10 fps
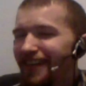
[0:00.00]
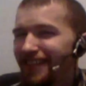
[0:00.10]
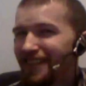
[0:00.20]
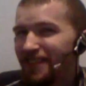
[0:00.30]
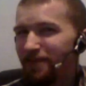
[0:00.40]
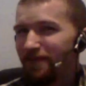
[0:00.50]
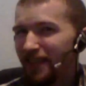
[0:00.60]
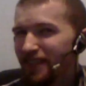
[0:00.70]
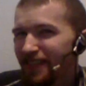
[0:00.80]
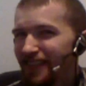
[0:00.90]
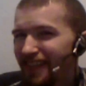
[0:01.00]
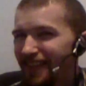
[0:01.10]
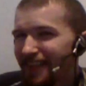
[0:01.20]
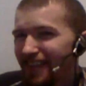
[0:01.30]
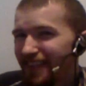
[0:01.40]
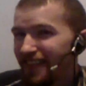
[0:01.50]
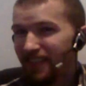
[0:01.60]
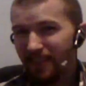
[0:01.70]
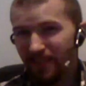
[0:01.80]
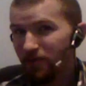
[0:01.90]
is this affection?
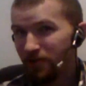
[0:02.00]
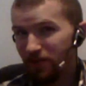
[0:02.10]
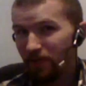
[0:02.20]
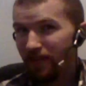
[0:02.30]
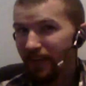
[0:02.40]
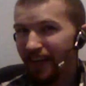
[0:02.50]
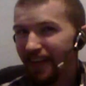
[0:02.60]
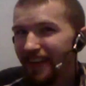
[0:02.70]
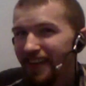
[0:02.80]
It's an emotional thing.